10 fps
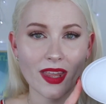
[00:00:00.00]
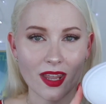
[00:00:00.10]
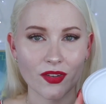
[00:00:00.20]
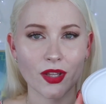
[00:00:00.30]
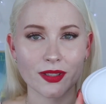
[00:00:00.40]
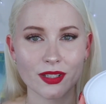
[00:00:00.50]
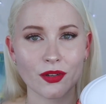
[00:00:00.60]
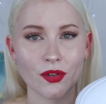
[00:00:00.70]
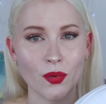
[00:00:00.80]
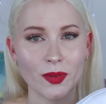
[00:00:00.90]
even though it's
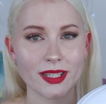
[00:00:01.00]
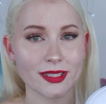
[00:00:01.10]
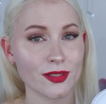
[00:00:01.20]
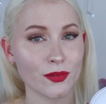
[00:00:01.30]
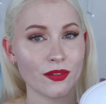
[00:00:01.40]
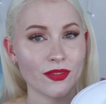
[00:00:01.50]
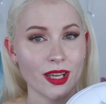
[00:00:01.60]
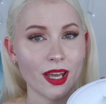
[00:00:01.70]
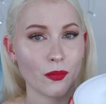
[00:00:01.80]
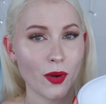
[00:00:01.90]
not normally the sort of
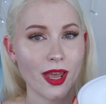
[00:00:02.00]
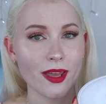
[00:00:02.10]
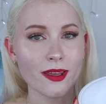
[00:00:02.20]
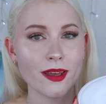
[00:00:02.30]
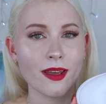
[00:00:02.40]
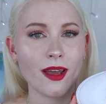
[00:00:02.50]
thing I'd wear.